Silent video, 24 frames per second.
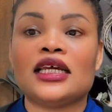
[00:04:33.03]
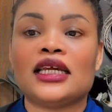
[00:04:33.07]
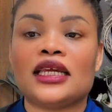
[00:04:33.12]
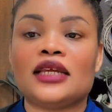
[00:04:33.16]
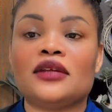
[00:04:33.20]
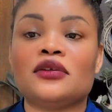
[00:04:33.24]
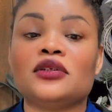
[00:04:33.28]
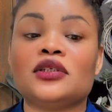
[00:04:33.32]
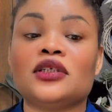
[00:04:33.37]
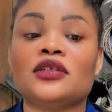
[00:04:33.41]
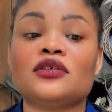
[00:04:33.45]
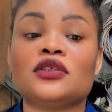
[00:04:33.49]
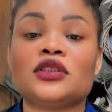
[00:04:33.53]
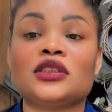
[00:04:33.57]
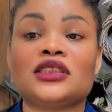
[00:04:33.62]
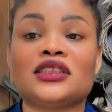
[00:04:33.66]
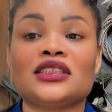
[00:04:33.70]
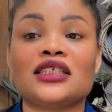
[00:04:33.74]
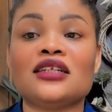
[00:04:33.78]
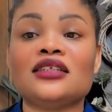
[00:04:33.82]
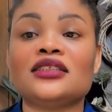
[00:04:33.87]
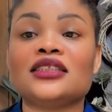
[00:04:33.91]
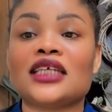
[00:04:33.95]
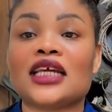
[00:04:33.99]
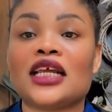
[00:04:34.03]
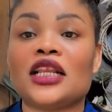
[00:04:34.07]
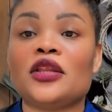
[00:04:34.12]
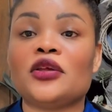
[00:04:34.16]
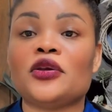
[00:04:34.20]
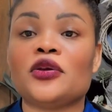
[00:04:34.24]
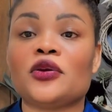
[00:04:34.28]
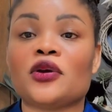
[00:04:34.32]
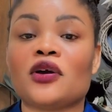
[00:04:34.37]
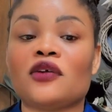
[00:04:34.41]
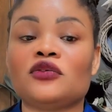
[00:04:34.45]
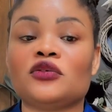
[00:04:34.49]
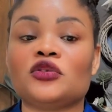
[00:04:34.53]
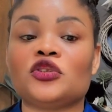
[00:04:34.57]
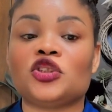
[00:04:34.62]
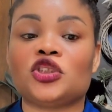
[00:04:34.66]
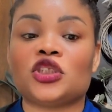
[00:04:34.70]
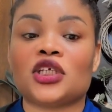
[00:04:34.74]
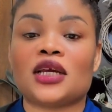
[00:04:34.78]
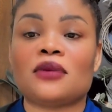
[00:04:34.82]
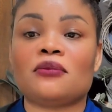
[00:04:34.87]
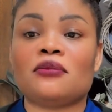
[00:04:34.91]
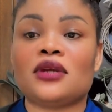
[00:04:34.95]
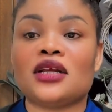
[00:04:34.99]
you still tell you have to
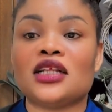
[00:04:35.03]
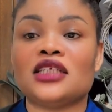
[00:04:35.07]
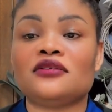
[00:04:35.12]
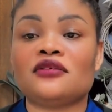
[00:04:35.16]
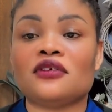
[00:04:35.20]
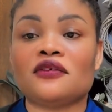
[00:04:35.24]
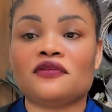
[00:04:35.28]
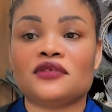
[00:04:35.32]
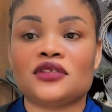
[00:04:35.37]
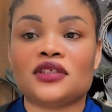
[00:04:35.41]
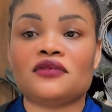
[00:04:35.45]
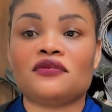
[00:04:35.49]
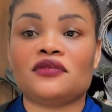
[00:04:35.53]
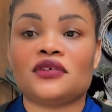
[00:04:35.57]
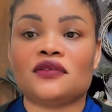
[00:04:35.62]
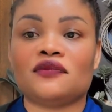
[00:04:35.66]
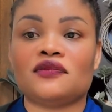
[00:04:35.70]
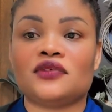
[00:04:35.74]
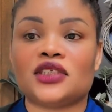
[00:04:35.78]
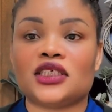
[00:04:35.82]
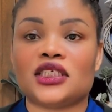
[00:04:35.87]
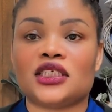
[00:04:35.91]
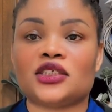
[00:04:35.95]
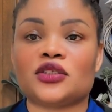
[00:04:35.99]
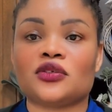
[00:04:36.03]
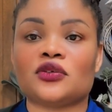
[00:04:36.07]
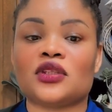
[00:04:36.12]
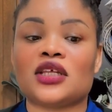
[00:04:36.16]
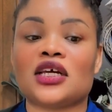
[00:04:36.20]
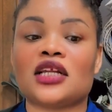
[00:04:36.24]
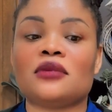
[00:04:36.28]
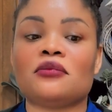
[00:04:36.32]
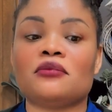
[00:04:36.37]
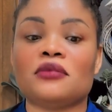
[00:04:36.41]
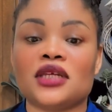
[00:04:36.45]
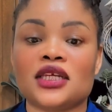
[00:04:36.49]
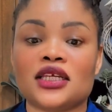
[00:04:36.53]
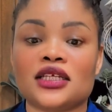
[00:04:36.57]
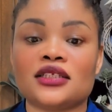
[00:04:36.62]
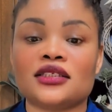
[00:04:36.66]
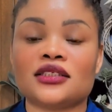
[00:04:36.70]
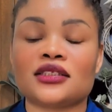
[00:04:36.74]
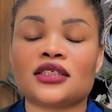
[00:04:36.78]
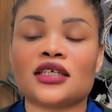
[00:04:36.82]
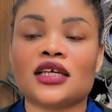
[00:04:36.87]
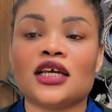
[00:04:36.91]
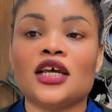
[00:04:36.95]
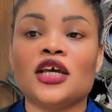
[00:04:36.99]
share bills 50-50. So that
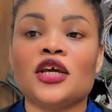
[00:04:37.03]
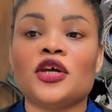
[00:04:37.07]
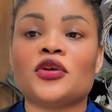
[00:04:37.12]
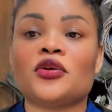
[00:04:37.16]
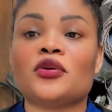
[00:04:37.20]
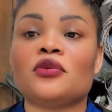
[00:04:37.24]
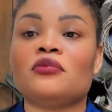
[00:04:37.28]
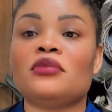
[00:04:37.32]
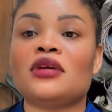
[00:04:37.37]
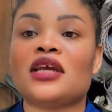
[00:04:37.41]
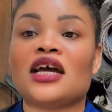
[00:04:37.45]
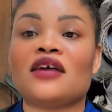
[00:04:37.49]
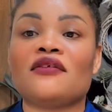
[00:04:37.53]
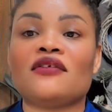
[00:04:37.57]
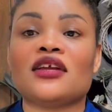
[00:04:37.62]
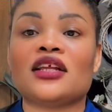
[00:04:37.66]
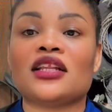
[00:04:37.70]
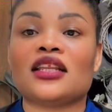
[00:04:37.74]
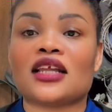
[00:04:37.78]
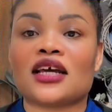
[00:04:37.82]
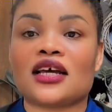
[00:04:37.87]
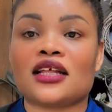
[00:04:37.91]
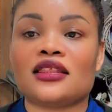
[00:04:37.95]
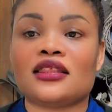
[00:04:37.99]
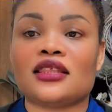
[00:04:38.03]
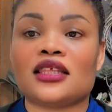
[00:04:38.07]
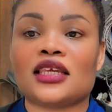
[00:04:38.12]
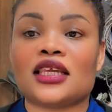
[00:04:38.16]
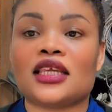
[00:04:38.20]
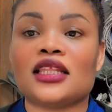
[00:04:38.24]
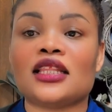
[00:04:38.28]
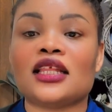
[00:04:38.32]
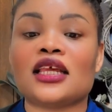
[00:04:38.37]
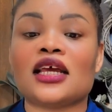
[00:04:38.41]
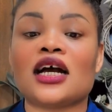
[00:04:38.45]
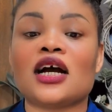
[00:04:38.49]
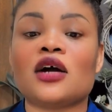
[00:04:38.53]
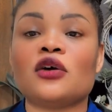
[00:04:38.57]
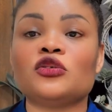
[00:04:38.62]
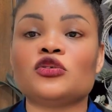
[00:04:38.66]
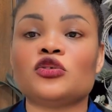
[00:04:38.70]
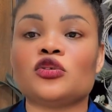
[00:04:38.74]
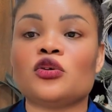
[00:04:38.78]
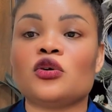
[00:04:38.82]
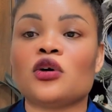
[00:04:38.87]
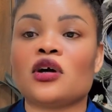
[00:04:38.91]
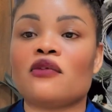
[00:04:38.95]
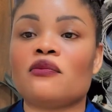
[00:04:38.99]
means you'll be having nothing. In the house,
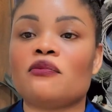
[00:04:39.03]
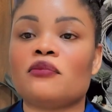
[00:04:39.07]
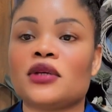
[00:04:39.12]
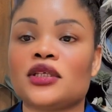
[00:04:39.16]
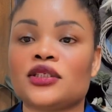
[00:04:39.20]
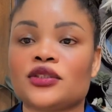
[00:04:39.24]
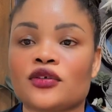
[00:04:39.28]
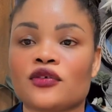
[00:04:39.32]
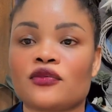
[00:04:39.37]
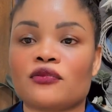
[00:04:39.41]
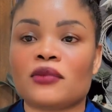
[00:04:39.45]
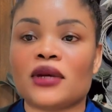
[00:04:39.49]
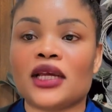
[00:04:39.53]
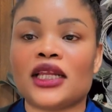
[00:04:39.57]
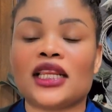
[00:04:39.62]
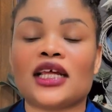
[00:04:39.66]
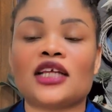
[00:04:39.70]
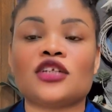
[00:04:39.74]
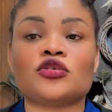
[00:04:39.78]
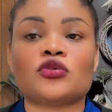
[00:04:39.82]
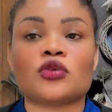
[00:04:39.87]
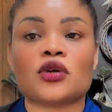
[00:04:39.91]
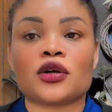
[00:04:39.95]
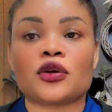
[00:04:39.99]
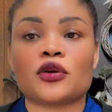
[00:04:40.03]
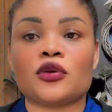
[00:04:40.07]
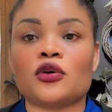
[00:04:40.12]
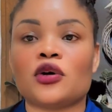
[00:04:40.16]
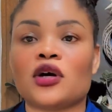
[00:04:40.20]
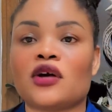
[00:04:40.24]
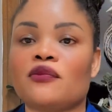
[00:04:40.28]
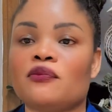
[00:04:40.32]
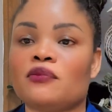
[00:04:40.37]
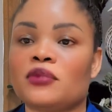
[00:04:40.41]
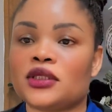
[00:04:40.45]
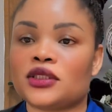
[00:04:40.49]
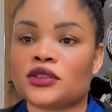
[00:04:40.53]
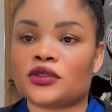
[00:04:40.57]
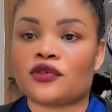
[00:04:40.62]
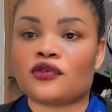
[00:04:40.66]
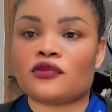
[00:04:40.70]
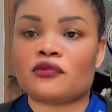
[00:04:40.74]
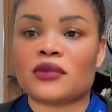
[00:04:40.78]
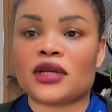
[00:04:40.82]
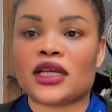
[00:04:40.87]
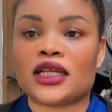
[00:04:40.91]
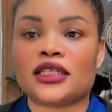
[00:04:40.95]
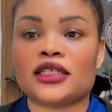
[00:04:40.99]
you don't have peace of mind. At work, you don't have peace
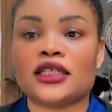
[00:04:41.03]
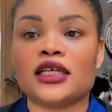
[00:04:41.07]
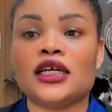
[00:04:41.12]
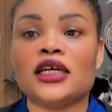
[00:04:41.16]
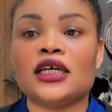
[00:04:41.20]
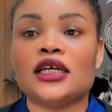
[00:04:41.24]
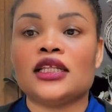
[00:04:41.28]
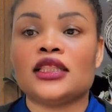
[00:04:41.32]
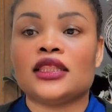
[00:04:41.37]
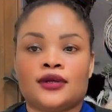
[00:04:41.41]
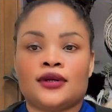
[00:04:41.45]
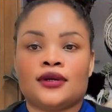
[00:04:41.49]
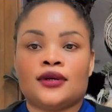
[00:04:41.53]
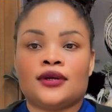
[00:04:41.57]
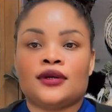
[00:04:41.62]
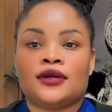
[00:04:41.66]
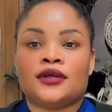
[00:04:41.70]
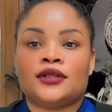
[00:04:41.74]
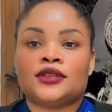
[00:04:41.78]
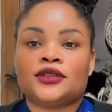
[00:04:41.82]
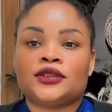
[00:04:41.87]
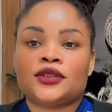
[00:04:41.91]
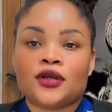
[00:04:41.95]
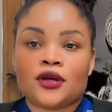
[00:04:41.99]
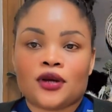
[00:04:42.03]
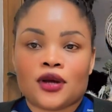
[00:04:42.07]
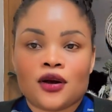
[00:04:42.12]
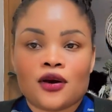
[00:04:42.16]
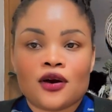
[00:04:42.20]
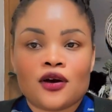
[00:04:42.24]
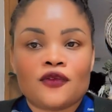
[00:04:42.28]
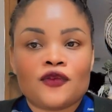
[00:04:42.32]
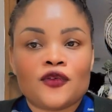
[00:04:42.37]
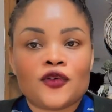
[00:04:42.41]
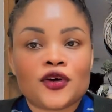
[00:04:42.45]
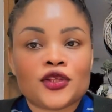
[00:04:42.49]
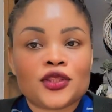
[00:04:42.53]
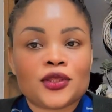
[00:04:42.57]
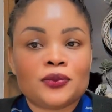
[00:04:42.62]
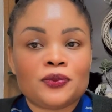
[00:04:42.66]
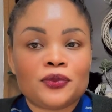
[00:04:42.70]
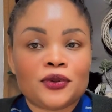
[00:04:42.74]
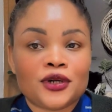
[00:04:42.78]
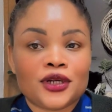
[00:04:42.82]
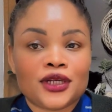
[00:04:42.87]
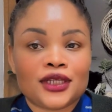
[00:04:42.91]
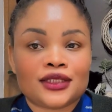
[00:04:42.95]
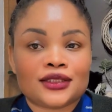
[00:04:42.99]
of mind. So our fourth
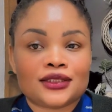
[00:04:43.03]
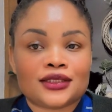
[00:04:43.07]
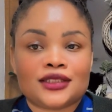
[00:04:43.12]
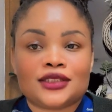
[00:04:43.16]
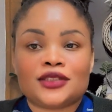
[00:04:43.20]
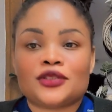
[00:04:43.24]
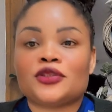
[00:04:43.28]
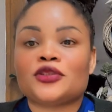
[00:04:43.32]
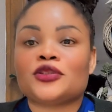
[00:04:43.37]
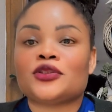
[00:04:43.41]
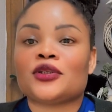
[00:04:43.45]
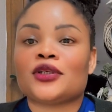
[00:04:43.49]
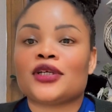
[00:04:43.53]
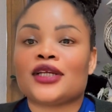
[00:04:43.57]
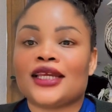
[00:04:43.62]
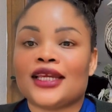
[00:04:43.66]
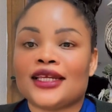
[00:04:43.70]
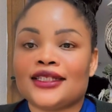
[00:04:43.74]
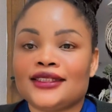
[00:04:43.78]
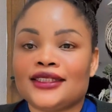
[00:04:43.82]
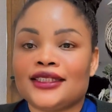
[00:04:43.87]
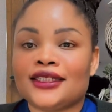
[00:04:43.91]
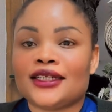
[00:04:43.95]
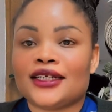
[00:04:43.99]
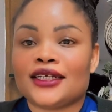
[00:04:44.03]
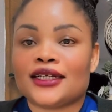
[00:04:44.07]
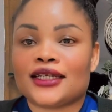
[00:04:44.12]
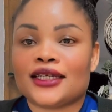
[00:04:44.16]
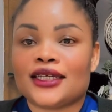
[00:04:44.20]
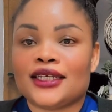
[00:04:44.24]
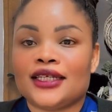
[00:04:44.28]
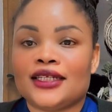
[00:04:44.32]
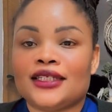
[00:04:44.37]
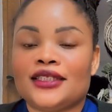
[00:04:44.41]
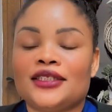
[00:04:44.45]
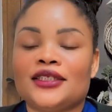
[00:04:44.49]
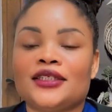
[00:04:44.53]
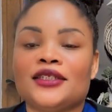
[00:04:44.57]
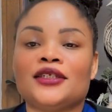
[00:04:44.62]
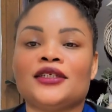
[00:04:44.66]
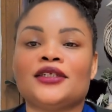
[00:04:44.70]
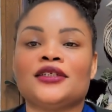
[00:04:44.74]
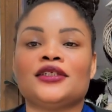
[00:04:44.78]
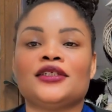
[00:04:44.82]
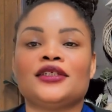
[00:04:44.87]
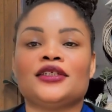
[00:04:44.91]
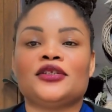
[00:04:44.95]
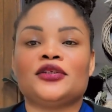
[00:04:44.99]
point is also getting a kid.
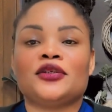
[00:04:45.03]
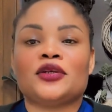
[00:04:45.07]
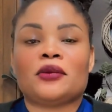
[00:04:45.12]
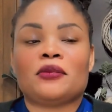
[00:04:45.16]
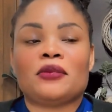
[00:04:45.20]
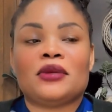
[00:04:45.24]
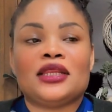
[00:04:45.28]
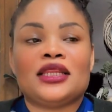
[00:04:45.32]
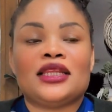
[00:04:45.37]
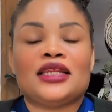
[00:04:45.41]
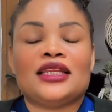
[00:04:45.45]
You have been